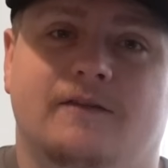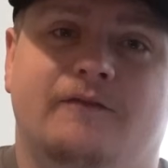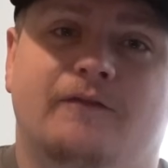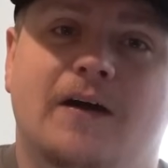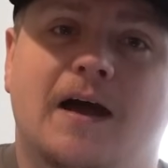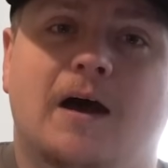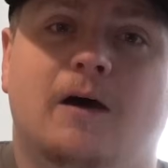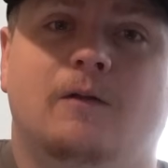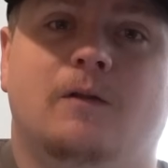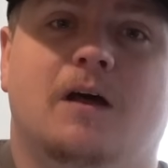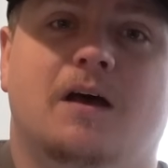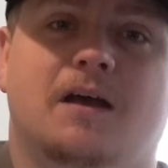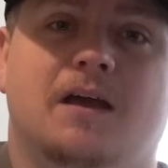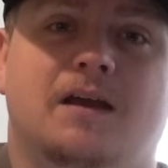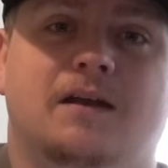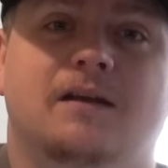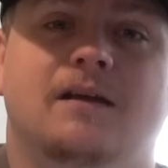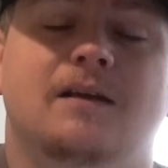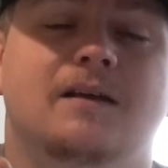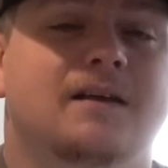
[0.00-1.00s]
foul
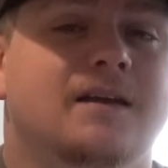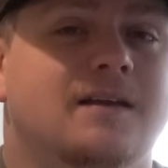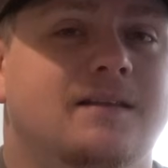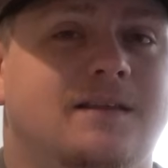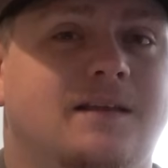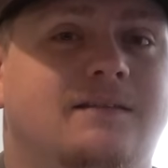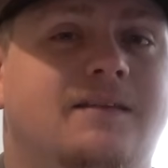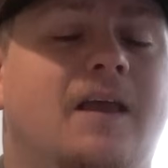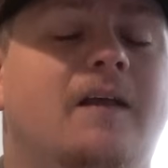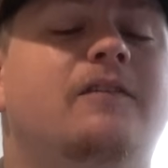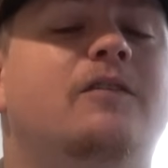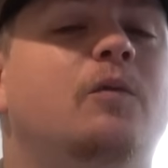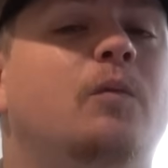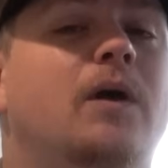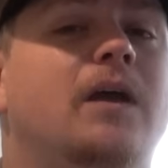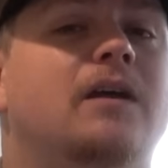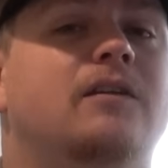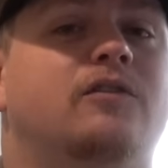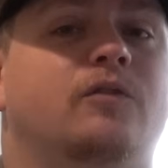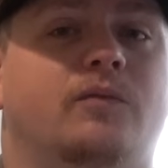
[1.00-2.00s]
line, that takes
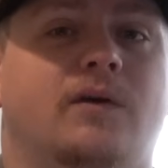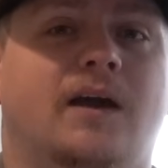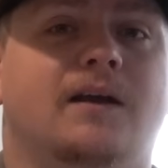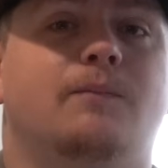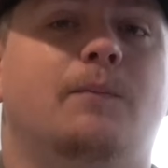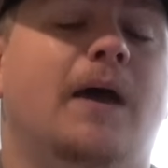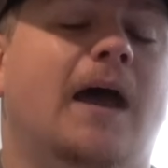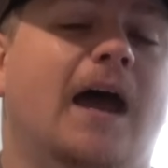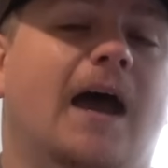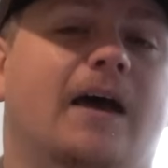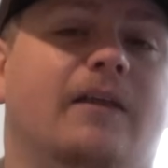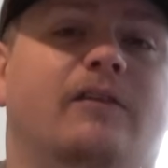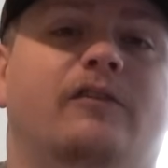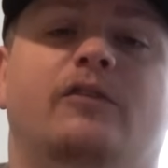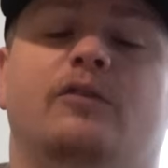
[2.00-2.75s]
away a direct path.